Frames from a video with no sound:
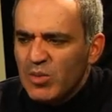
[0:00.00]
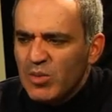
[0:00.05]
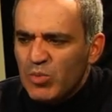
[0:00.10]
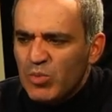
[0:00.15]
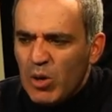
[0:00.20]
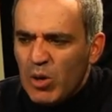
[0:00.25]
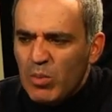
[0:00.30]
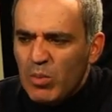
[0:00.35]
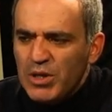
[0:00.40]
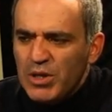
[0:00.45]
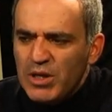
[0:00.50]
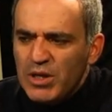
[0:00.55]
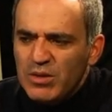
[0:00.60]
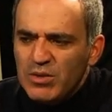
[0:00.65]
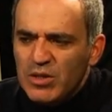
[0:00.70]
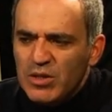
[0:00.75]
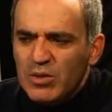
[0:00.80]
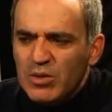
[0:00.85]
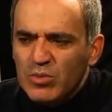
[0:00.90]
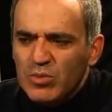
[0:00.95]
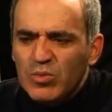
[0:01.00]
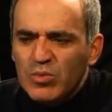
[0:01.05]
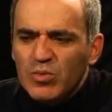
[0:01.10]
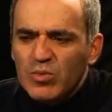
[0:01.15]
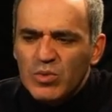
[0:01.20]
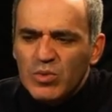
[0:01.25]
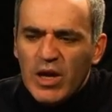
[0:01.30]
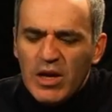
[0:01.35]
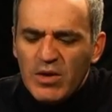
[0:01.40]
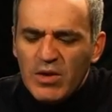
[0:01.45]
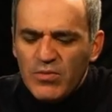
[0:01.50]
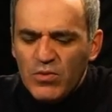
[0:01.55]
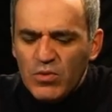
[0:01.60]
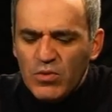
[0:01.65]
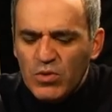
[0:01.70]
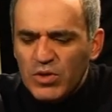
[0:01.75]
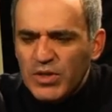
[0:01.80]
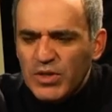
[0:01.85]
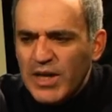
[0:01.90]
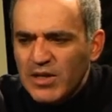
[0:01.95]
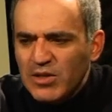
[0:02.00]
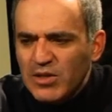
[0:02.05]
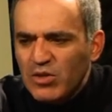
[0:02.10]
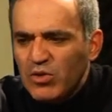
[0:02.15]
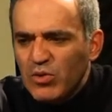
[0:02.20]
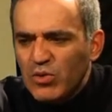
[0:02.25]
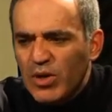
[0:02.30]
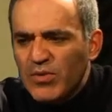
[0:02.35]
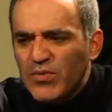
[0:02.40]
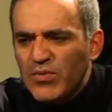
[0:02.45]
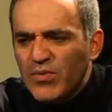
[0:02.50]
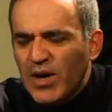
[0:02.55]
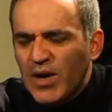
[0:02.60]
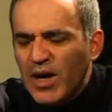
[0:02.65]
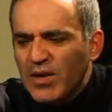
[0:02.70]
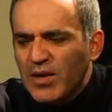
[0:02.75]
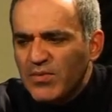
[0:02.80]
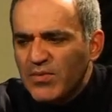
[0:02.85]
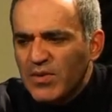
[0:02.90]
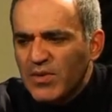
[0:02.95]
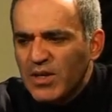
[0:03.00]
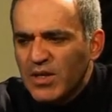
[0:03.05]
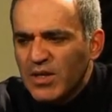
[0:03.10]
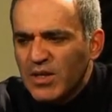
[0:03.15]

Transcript: probably a4, knight d2, f5.